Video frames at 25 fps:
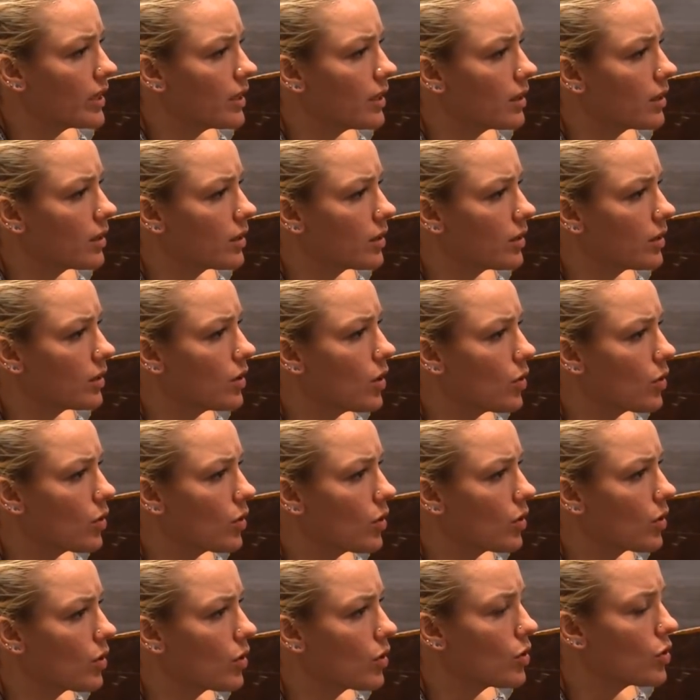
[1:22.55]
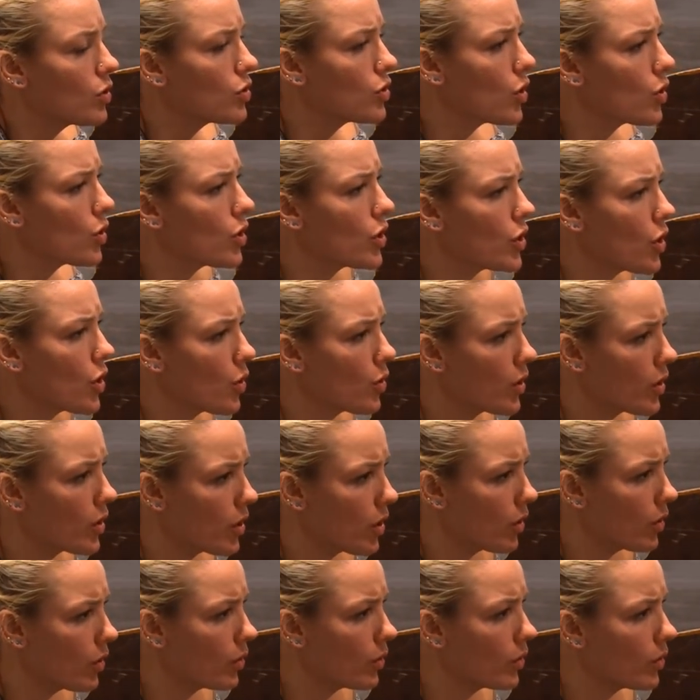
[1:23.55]
shit. Like, she put you in a
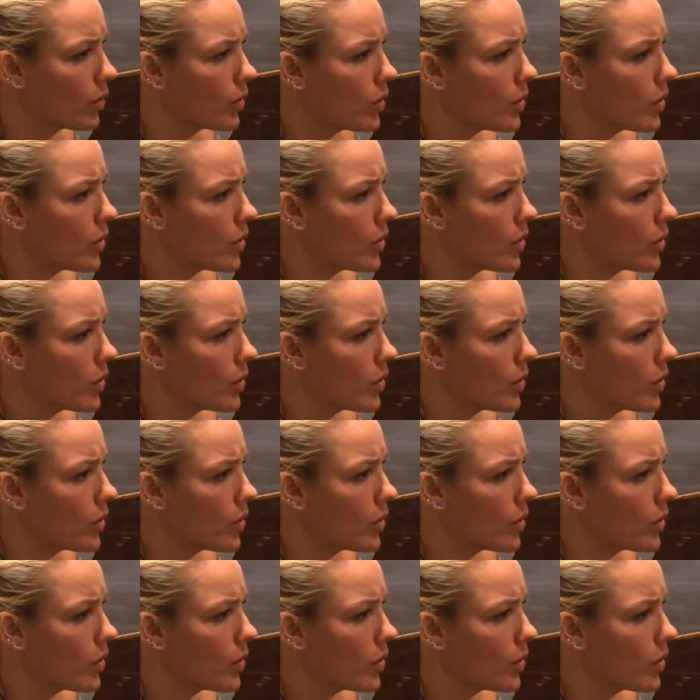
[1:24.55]
block.